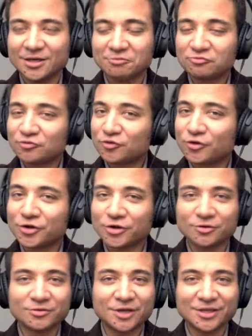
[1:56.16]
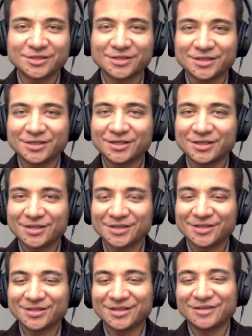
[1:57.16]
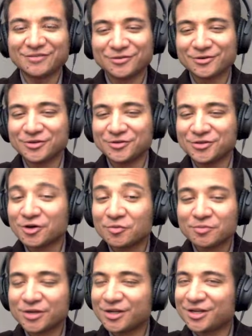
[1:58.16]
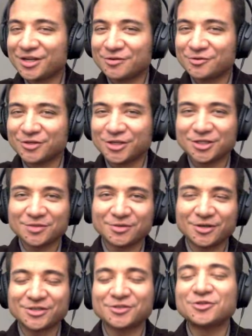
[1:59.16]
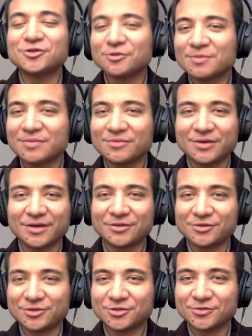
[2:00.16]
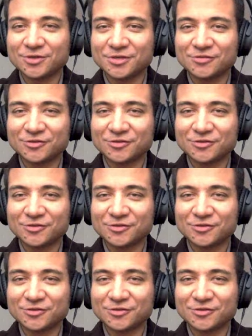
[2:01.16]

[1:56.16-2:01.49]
for your own essay. Therefore, you don't put it in quotation marks. So do remember that. There's no need for